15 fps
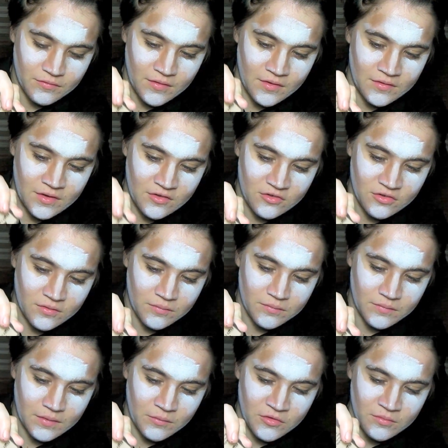foundation.
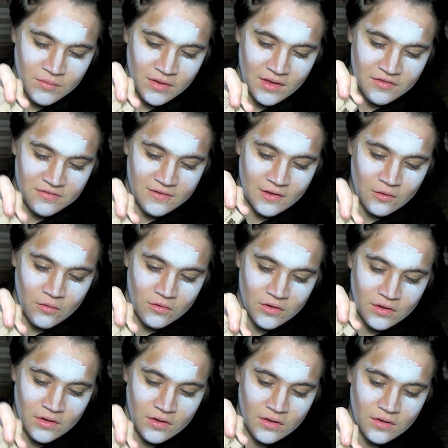I'm using my Estee
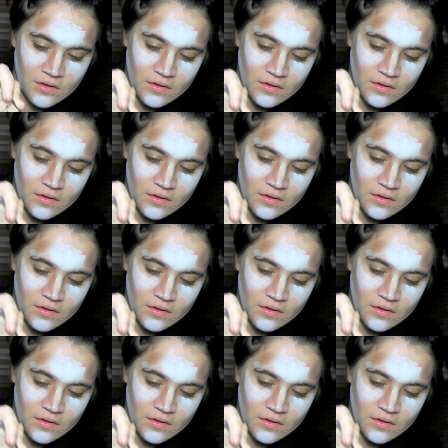Lauder